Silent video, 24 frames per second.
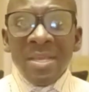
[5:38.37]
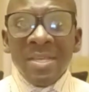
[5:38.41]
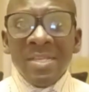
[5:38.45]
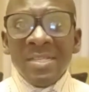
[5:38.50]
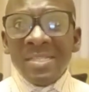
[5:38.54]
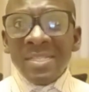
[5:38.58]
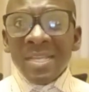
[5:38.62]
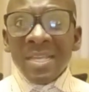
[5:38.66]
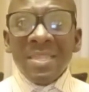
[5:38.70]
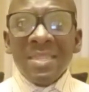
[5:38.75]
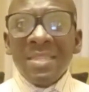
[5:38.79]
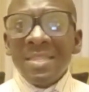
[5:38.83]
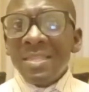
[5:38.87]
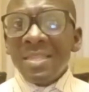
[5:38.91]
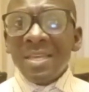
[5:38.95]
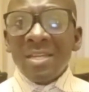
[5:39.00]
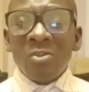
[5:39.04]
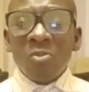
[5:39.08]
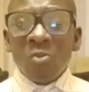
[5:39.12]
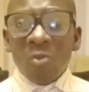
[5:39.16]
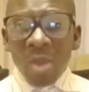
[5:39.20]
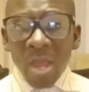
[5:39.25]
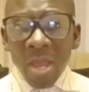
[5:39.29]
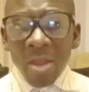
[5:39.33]
It's something
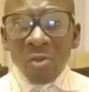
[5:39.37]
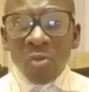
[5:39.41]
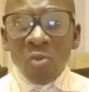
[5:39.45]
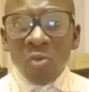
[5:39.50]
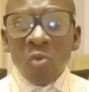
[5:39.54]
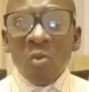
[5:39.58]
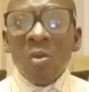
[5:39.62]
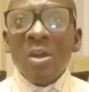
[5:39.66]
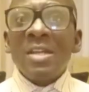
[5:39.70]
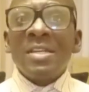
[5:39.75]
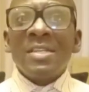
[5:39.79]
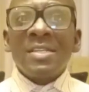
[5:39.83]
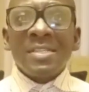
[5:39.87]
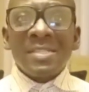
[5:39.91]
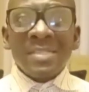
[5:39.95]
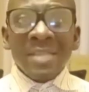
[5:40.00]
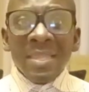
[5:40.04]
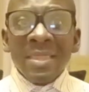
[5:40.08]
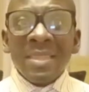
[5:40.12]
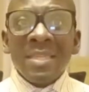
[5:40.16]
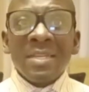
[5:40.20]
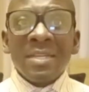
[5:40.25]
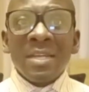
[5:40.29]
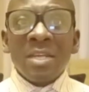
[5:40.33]
that you can do and it's
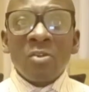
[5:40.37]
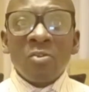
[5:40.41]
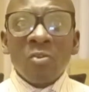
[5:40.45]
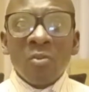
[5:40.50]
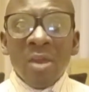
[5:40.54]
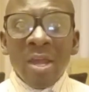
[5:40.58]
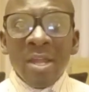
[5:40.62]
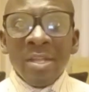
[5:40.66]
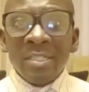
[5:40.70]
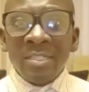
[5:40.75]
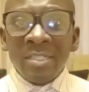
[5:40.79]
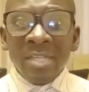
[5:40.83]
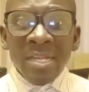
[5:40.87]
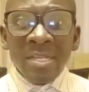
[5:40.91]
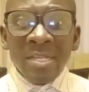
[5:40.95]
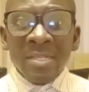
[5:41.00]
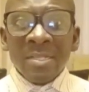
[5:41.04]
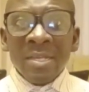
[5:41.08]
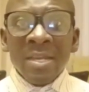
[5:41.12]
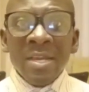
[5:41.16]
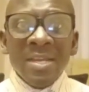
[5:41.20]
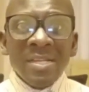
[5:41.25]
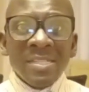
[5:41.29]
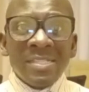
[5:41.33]
something that you can change.